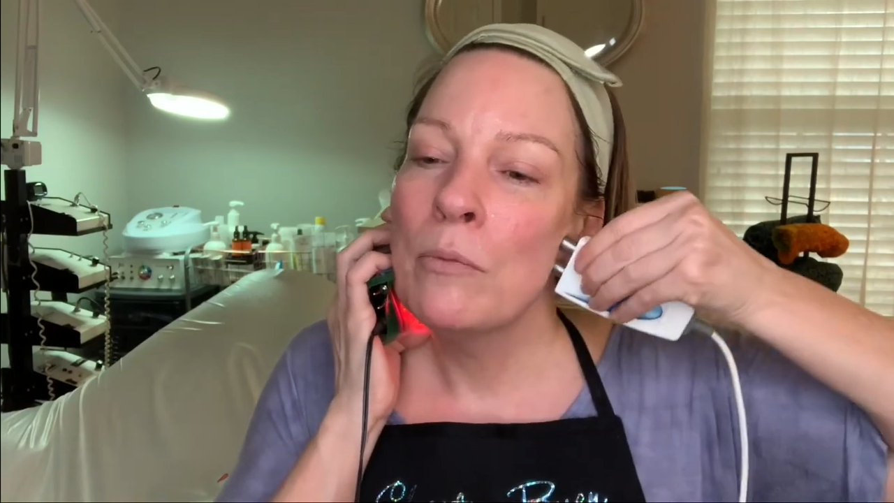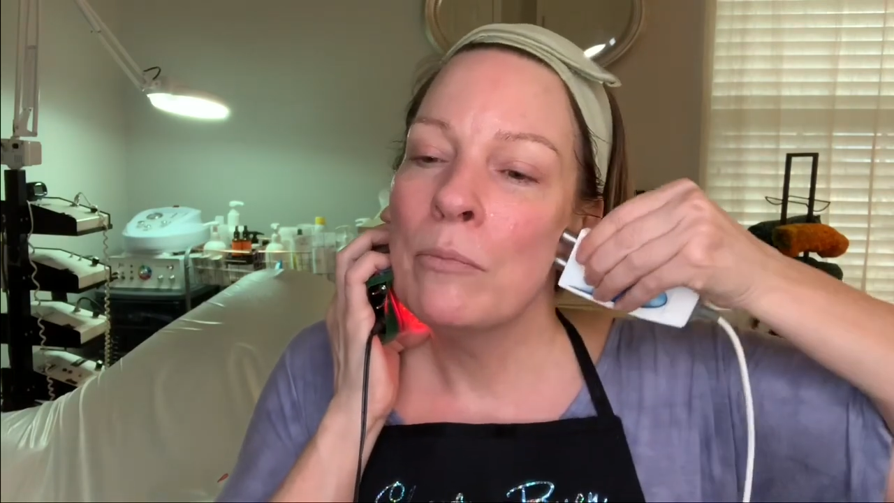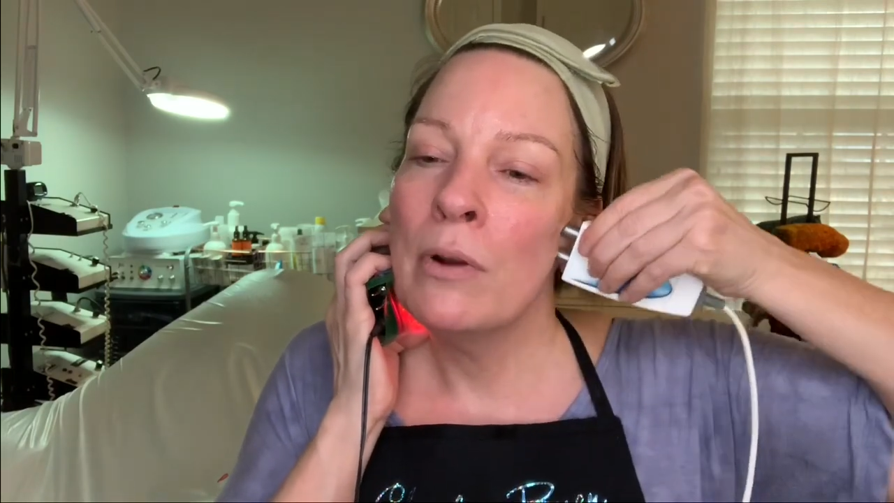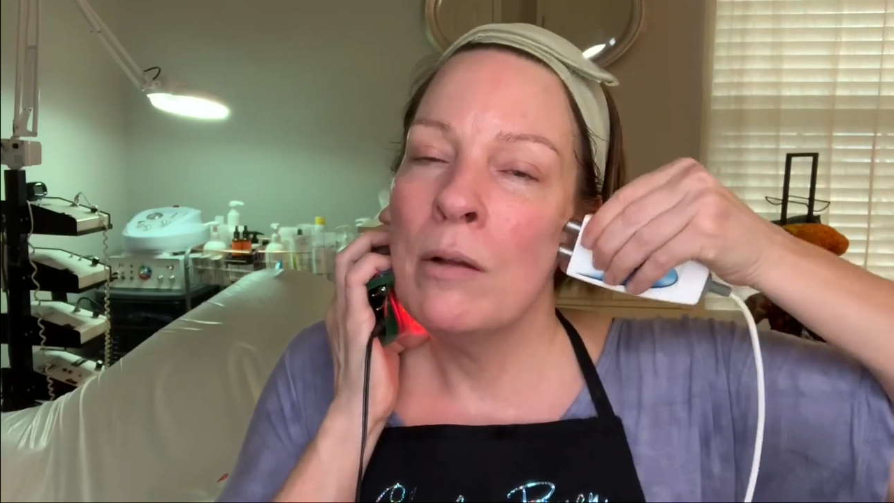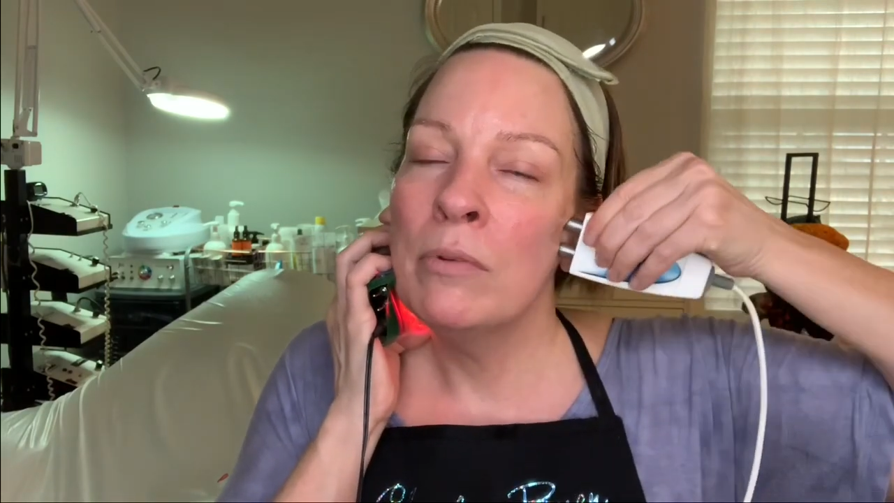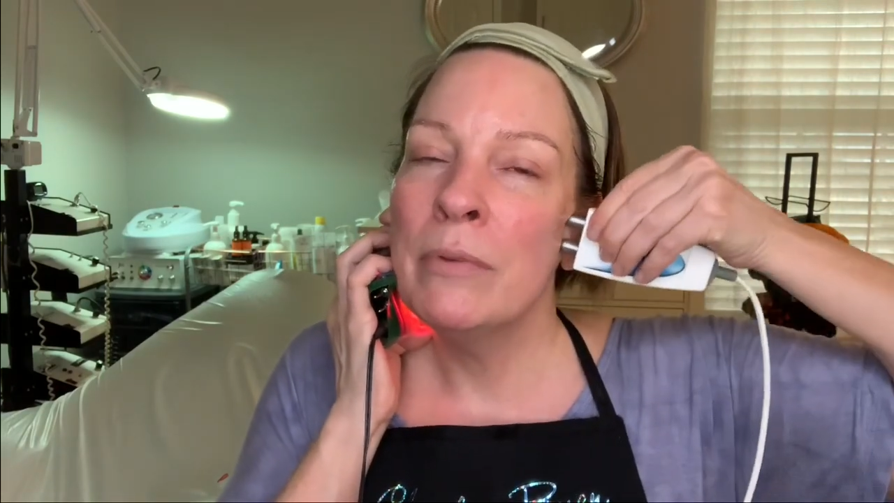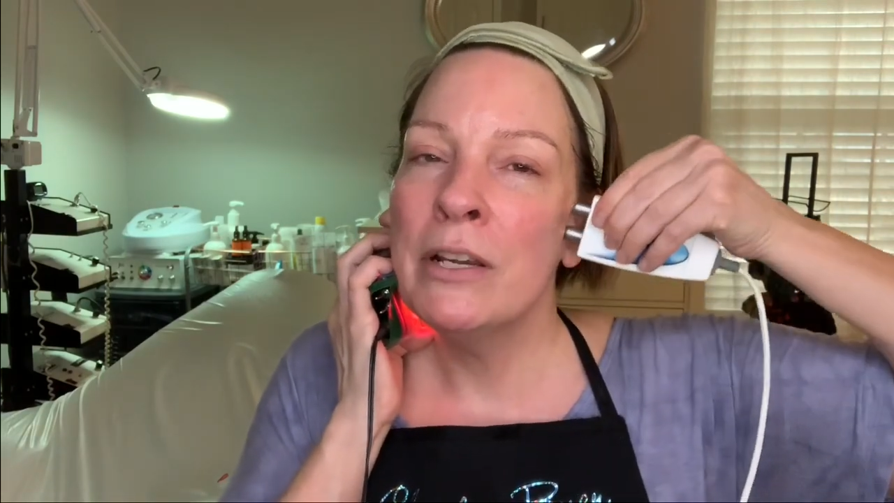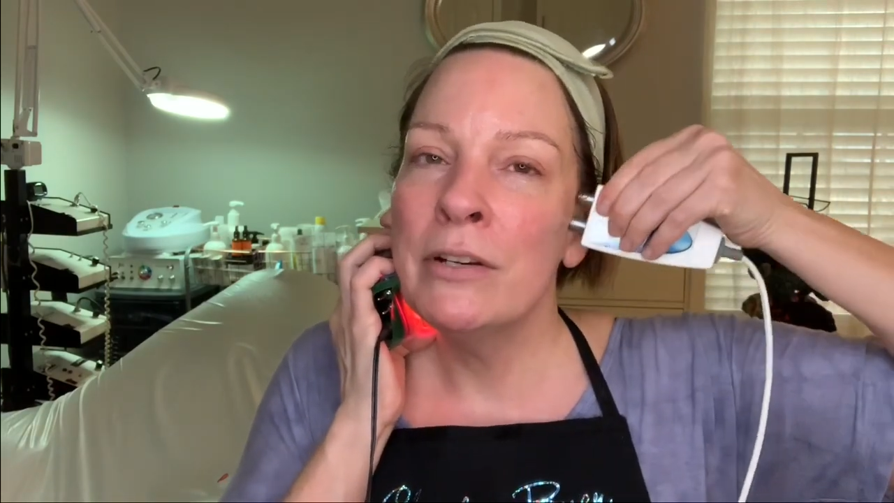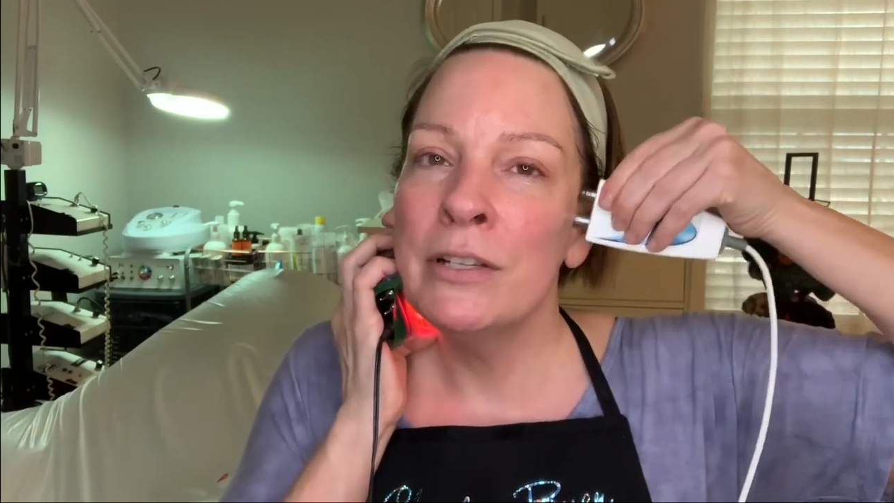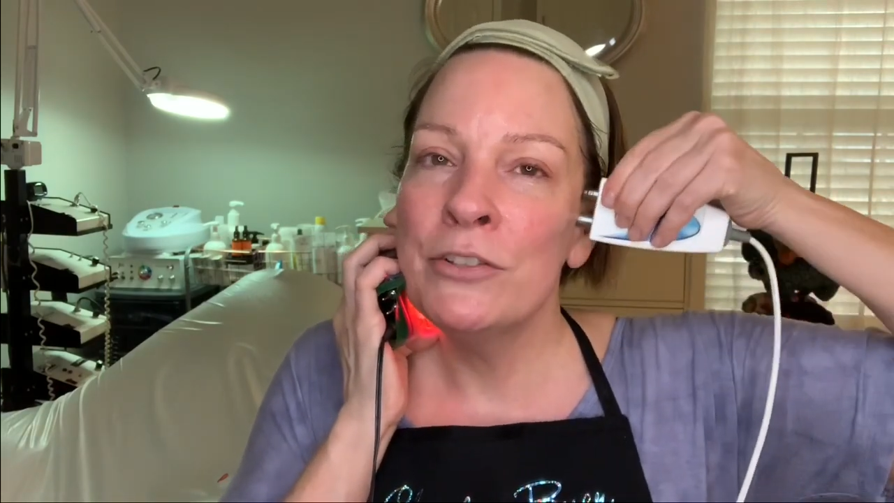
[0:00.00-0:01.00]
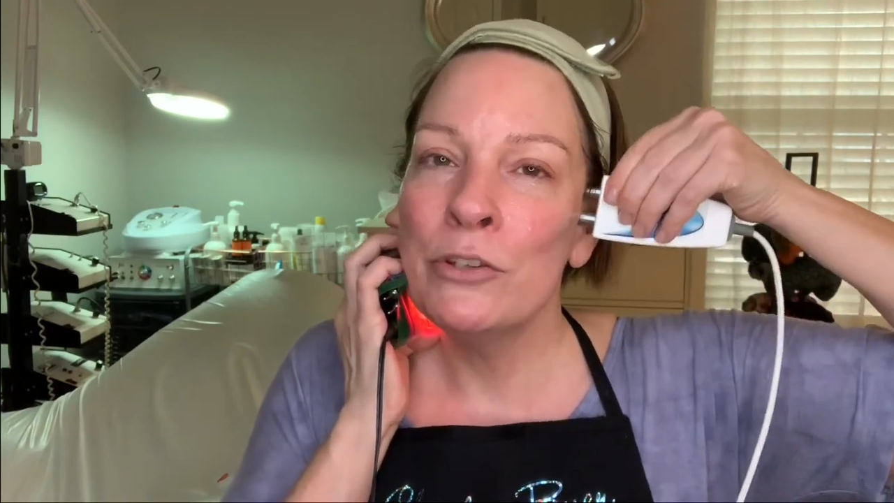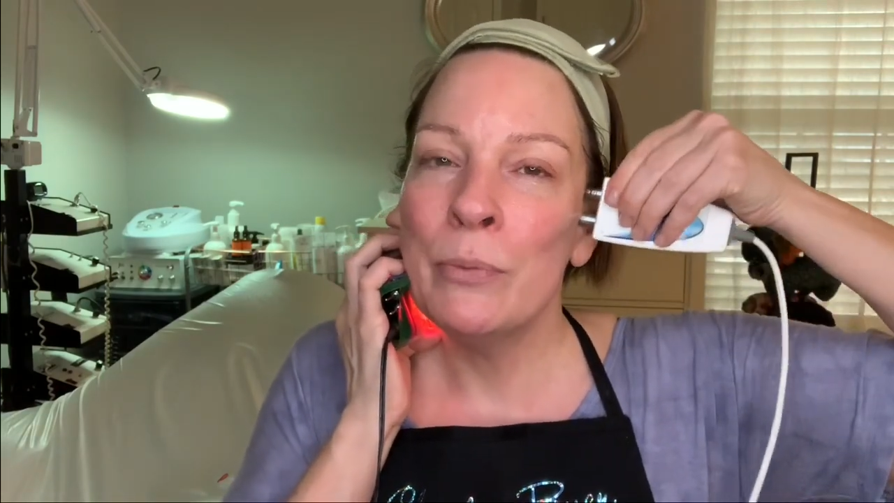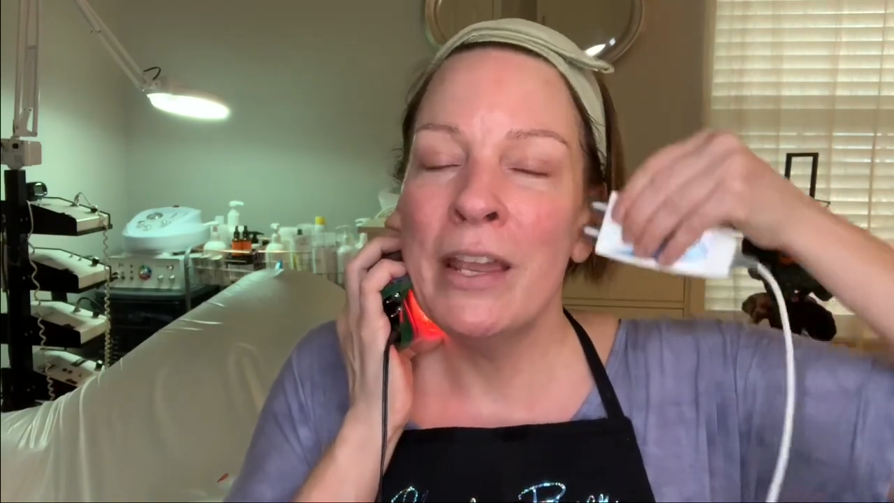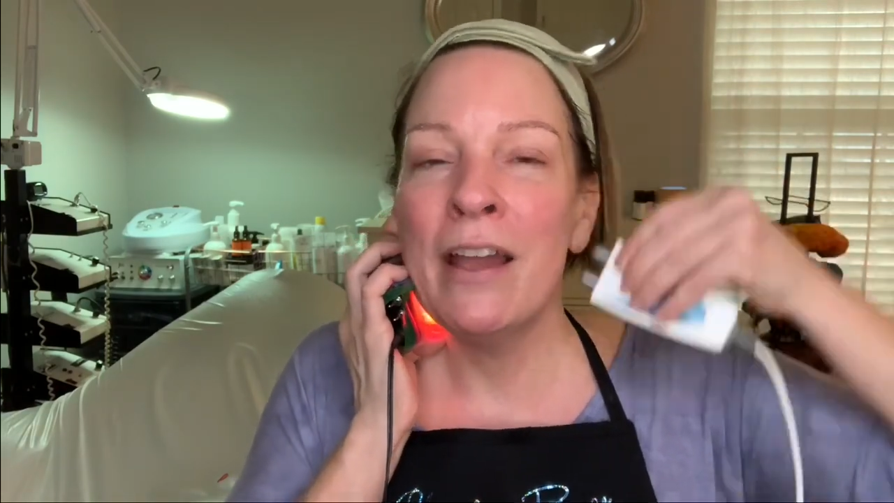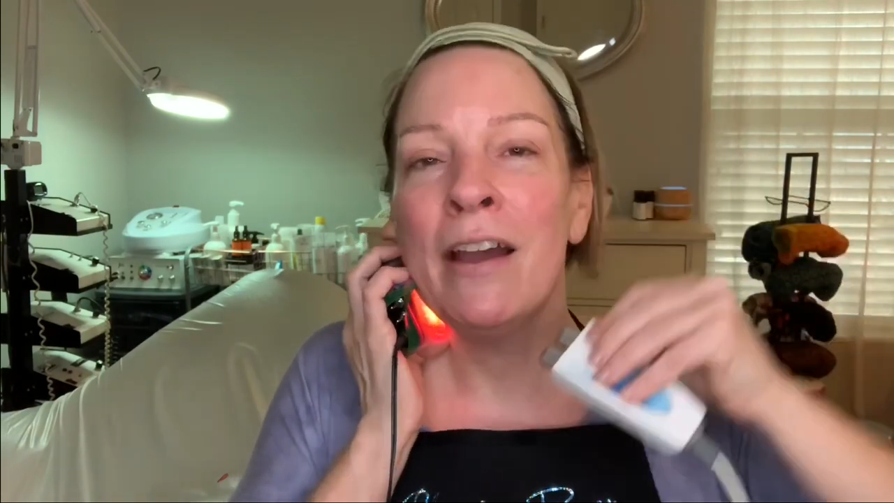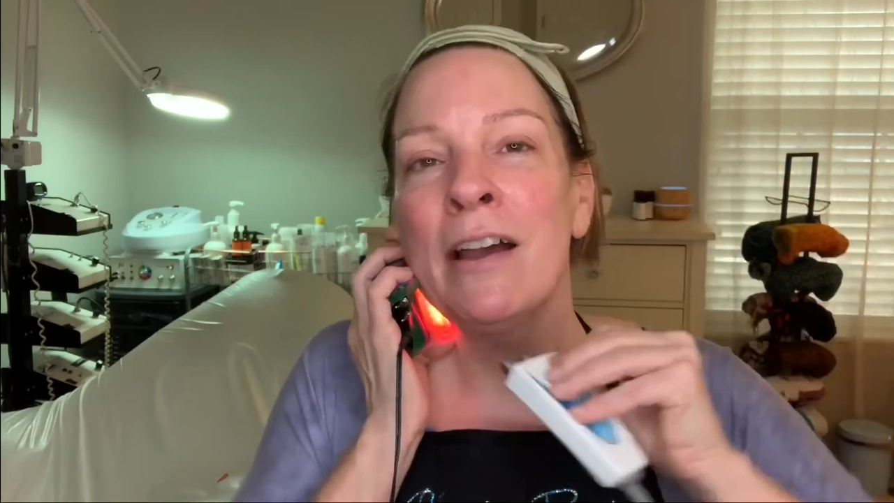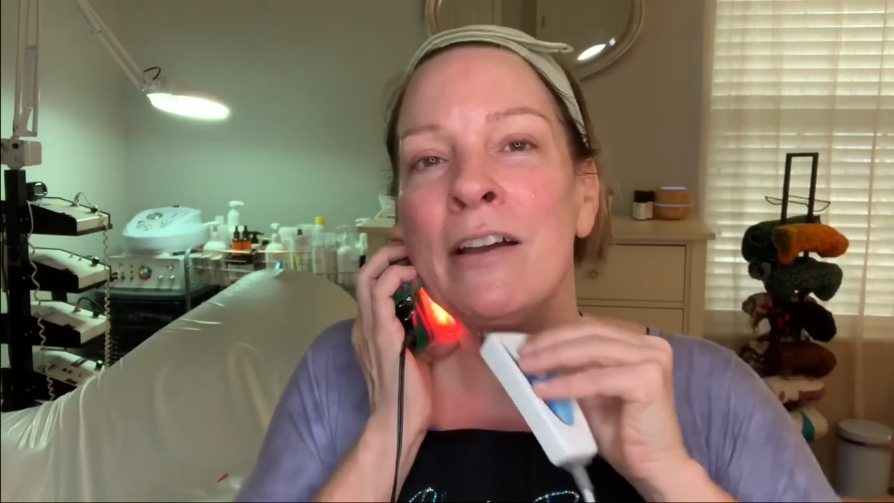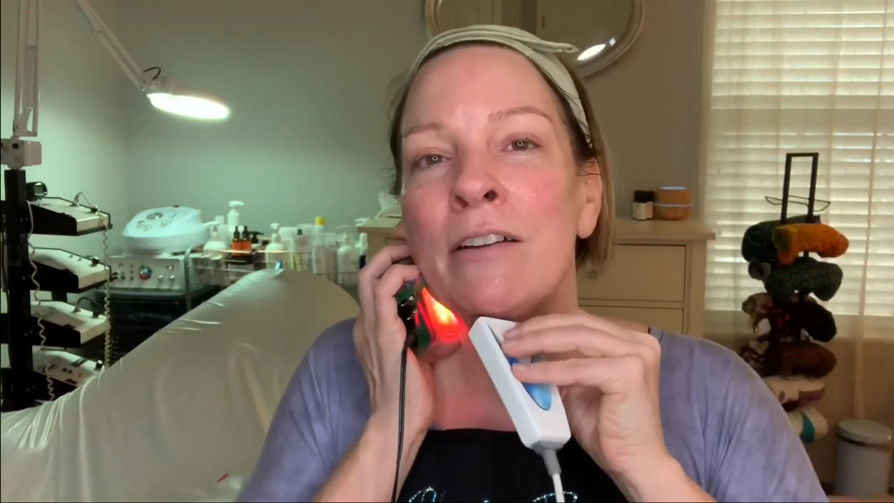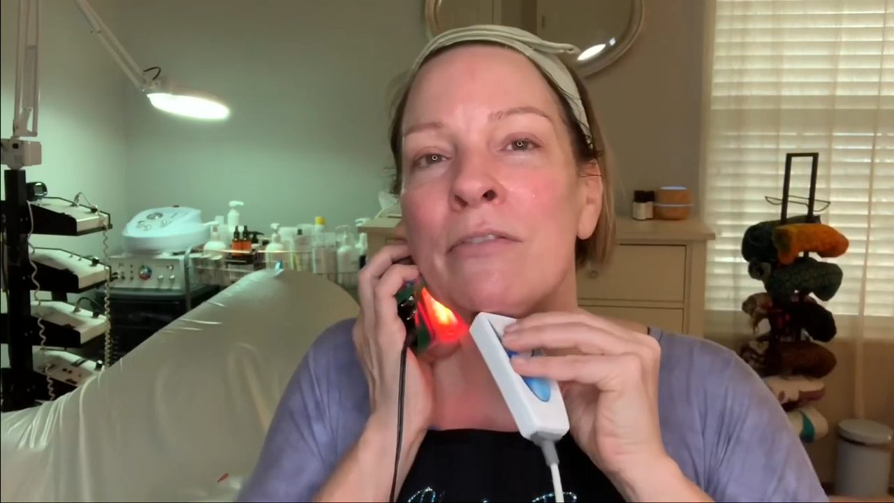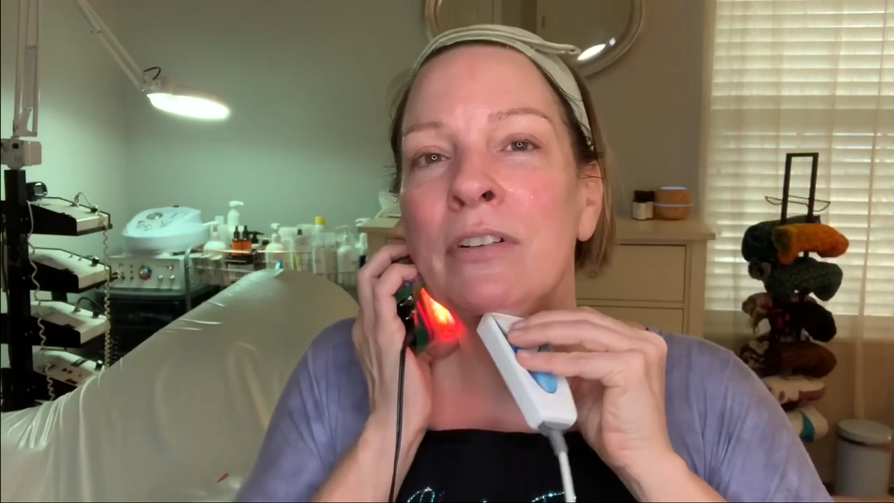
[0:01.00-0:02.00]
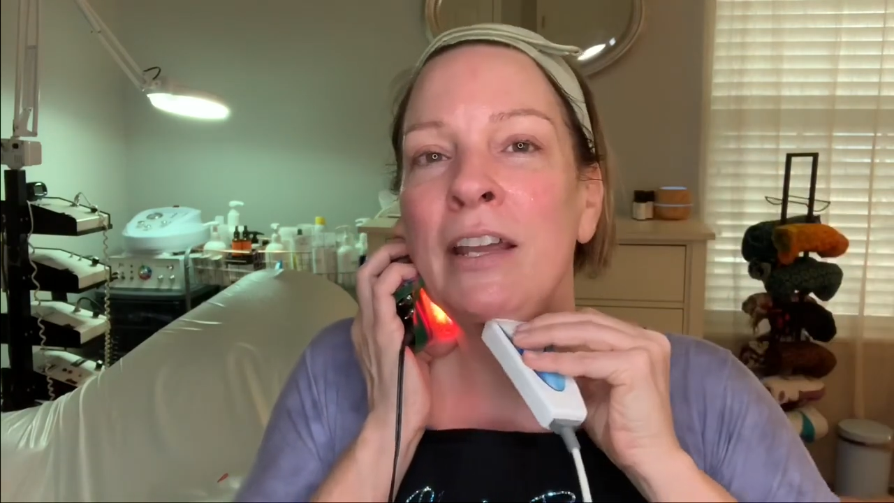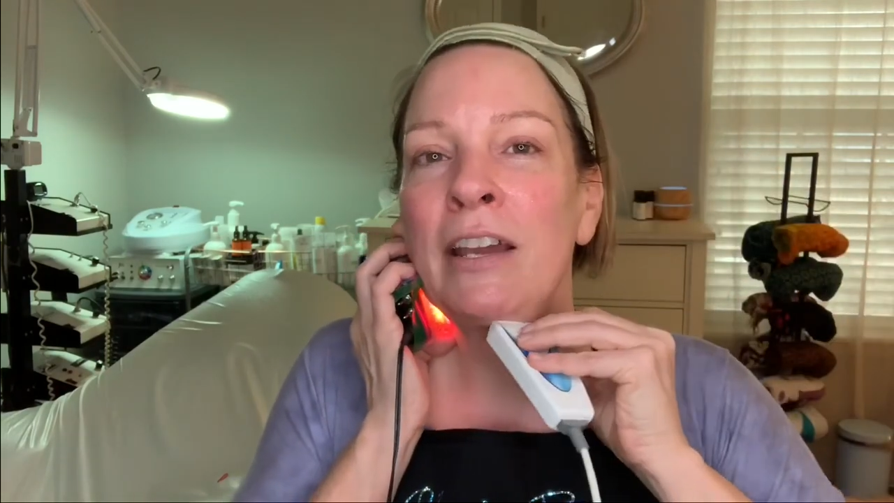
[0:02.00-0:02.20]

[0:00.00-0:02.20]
problem areas you may have and